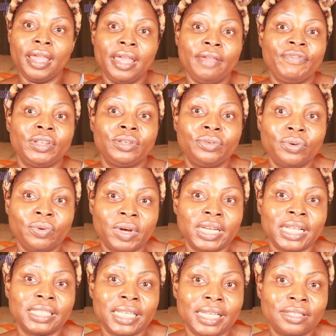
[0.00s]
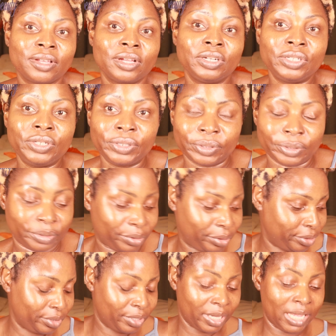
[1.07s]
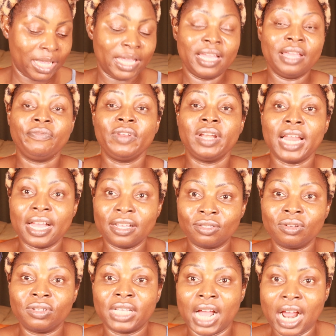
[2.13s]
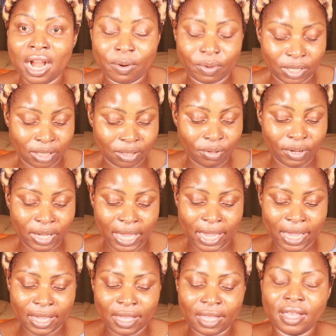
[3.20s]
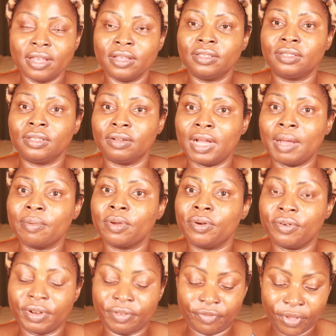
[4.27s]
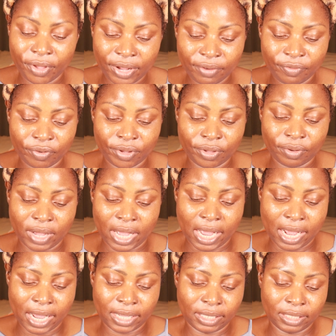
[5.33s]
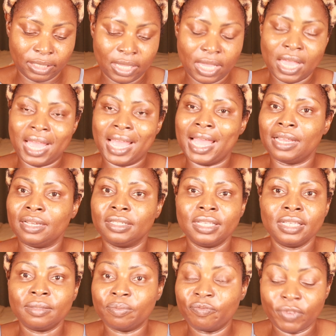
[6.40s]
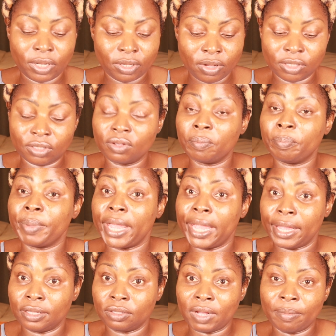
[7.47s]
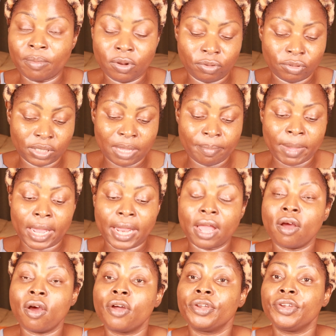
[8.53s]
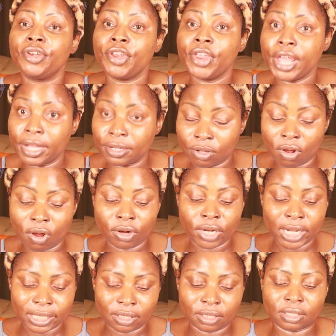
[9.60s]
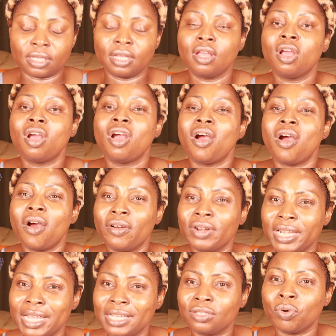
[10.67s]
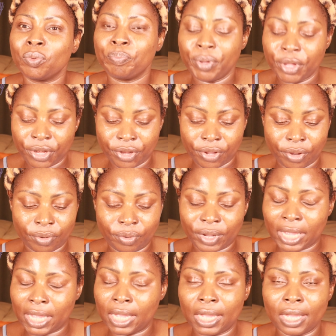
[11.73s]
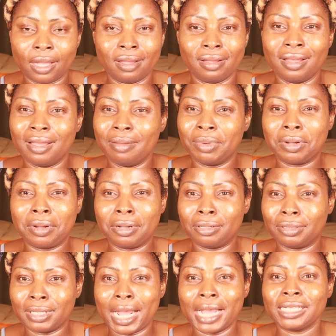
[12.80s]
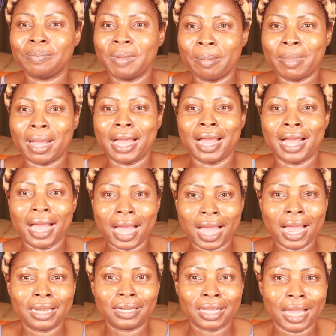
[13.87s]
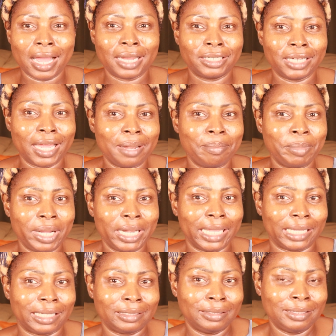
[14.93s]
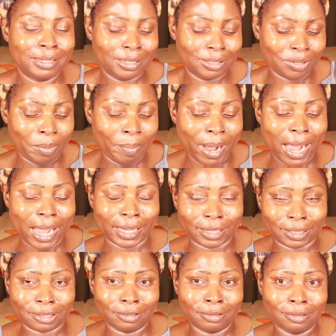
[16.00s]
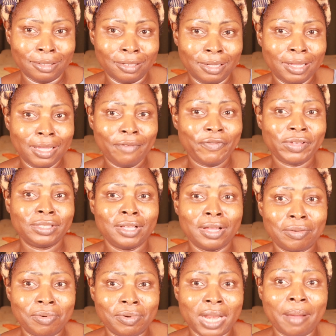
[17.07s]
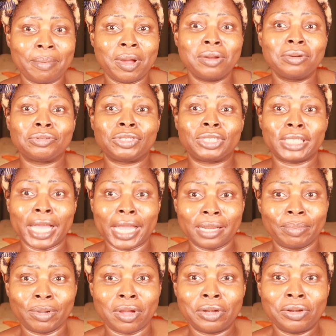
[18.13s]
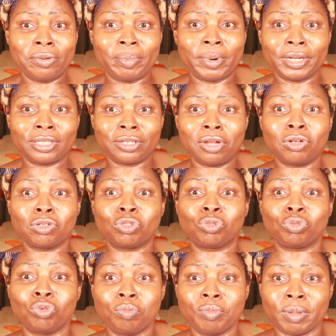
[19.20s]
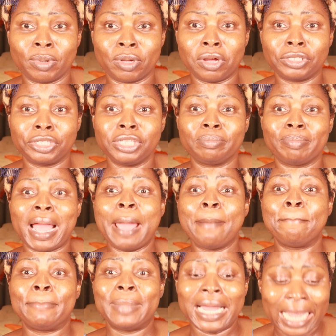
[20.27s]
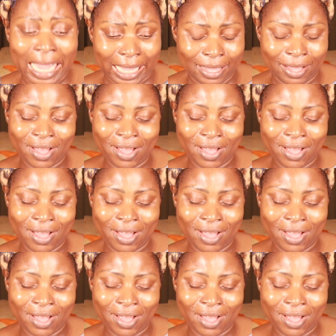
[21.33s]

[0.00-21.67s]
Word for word: if he do what I say he's gonna do. If he lasts those hours, okay? So I'm gonna review it for you guys. And this video is not paid, so I'm gonna say my honest, honest opinion, okay? Because I spend my hard cash and money to buy it. If it's not good, I'm gonna say it because nobody's gonna sue me because it's my money.